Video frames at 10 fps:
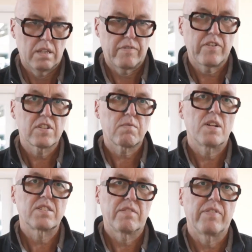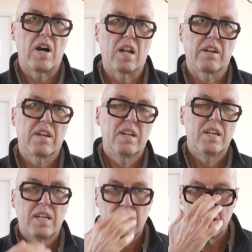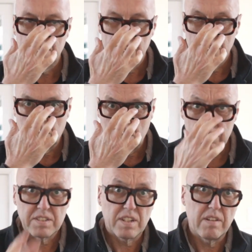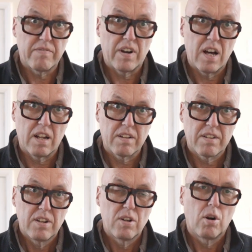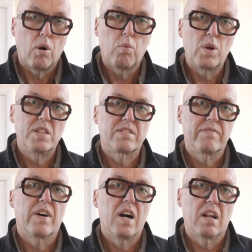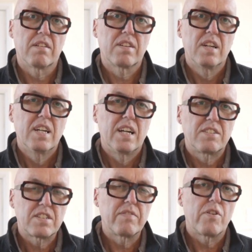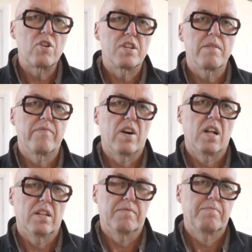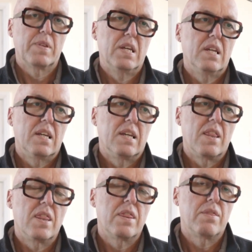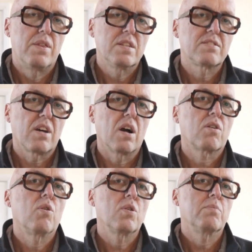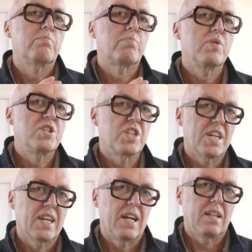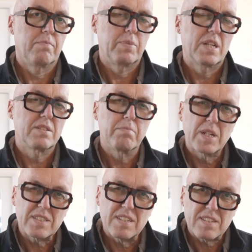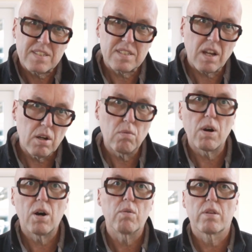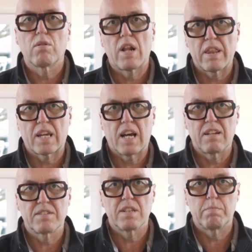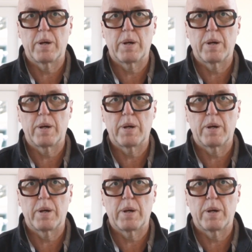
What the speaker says: The first one's the violet. It's Dioxazine violet or Winsor violet. It's just a very deep violet. This I call a bridging colour because it mixes so well with all other colours in the